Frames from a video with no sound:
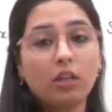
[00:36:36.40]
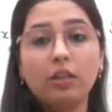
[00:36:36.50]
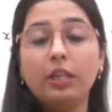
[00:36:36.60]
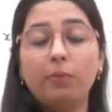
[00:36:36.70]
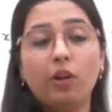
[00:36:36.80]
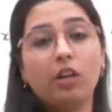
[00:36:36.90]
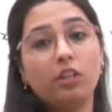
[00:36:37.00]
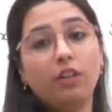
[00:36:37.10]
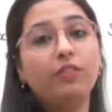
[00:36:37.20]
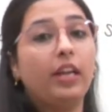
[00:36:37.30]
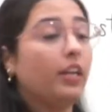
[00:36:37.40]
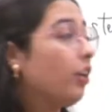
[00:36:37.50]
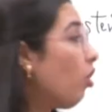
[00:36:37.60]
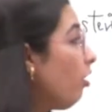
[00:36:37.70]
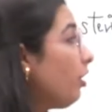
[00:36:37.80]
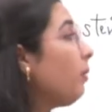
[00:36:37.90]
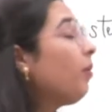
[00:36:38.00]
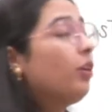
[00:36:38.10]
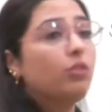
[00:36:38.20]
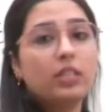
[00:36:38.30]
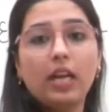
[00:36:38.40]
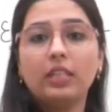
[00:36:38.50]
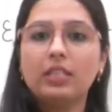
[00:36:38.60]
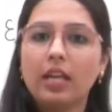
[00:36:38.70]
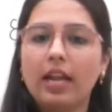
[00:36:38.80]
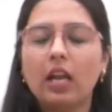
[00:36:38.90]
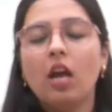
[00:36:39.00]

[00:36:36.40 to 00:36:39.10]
reproductive, they cannot reproduce, they are sterile.